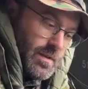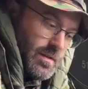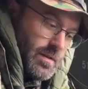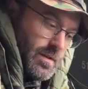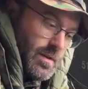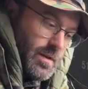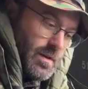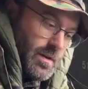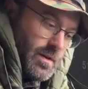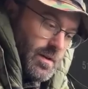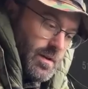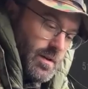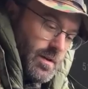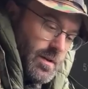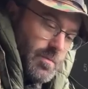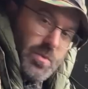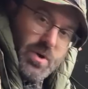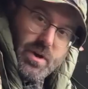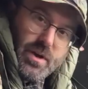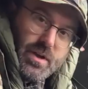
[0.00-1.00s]

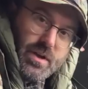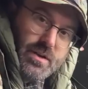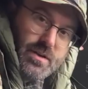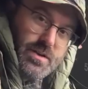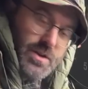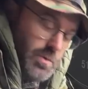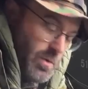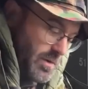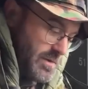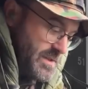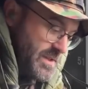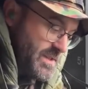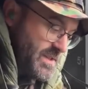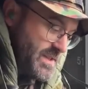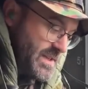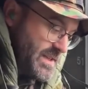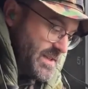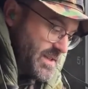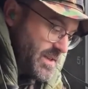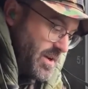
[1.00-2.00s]
in my
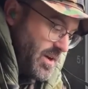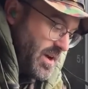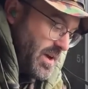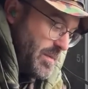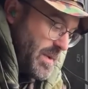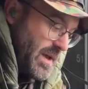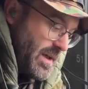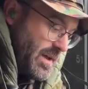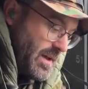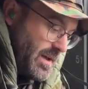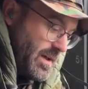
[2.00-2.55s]
UOTC time,